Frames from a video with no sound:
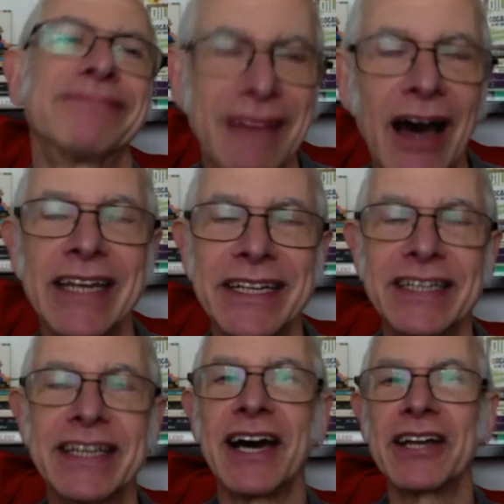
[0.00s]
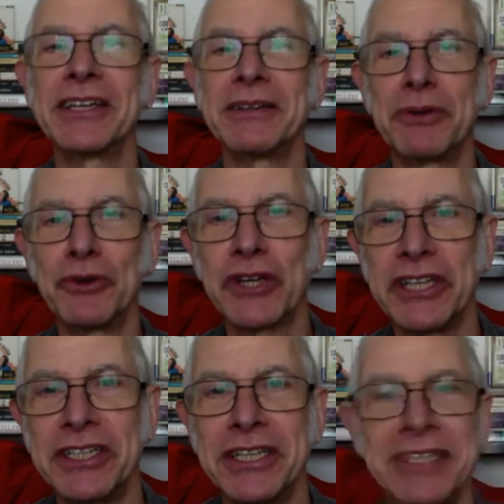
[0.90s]
I didn't cut it. Porky
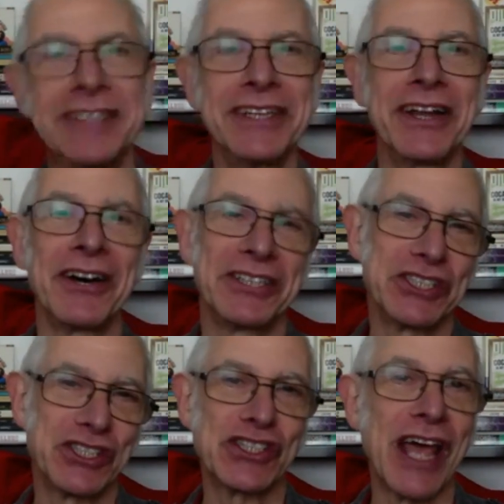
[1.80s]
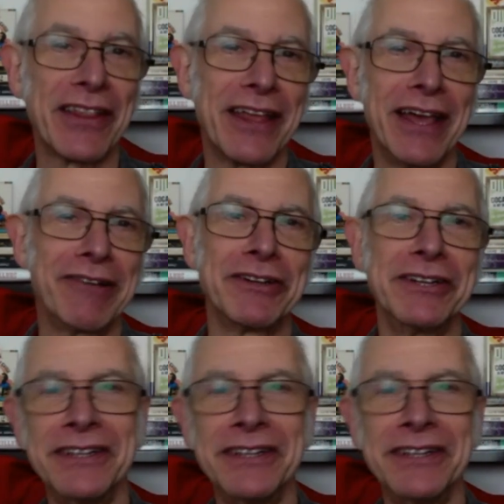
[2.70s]
did. You know, I just sat there and